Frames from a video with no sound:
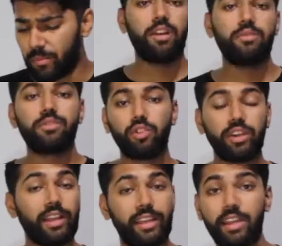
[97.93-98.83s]
It was
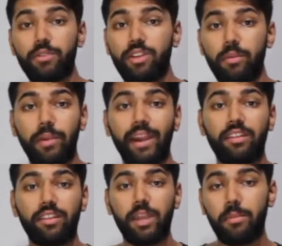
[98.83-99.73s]
looking like India was coming back
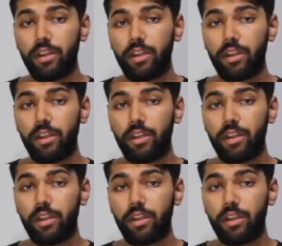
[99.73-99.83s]
into the game.